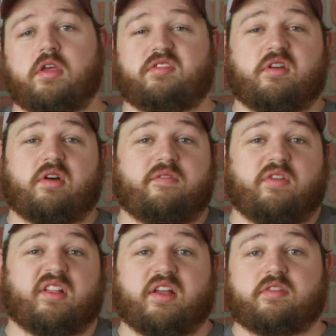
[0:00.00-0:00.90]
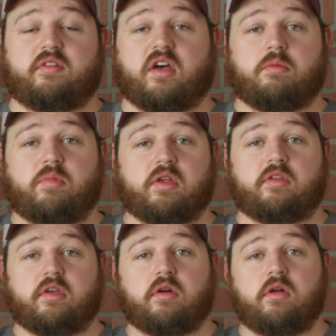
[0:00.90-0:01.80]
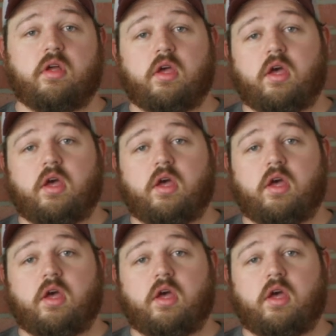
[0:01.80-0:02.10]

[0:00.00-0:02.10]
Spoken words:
So I feel like that's not a big deal.